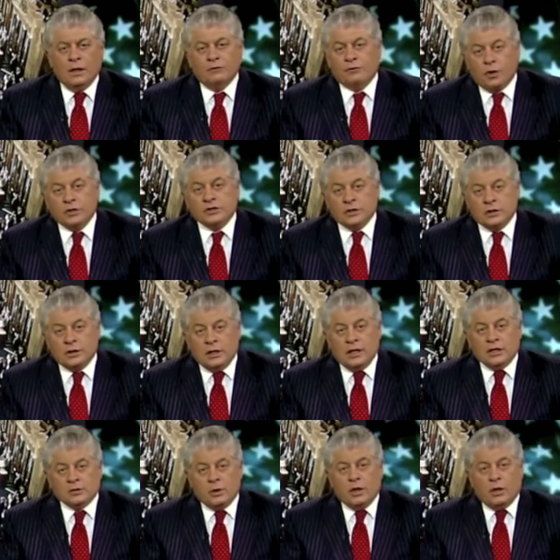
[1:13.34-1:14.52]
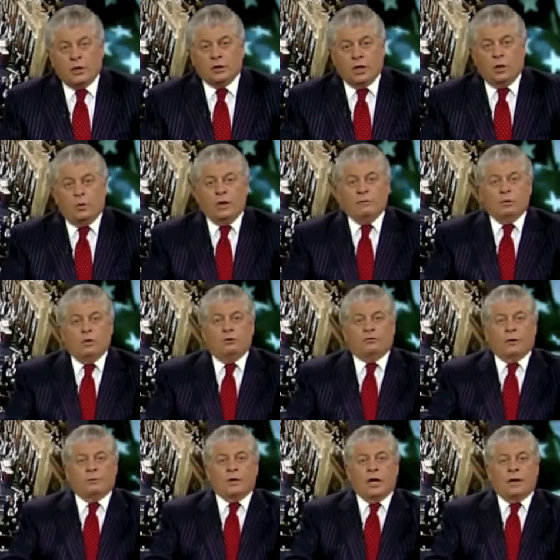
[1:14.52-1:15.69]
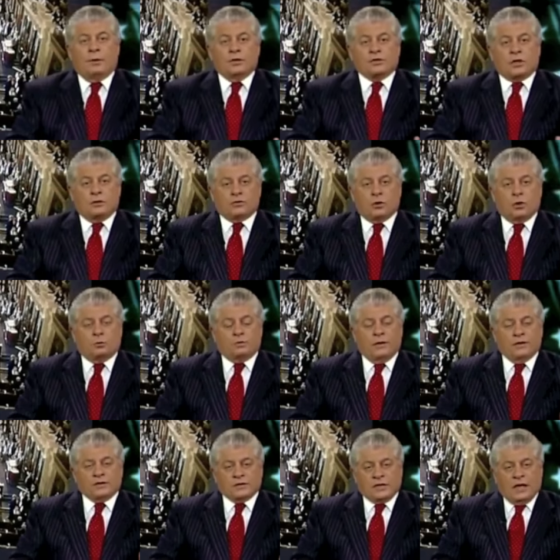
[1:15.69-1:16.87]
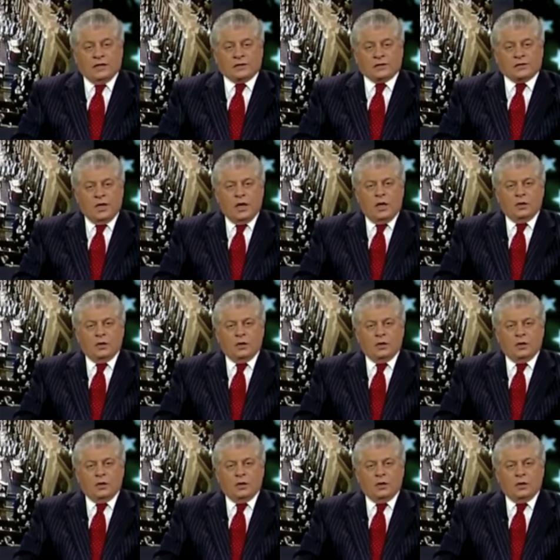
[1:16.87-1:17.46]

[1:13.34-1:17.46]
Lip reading: Unfortunately, as we all know, we moved from commerce controlled by the states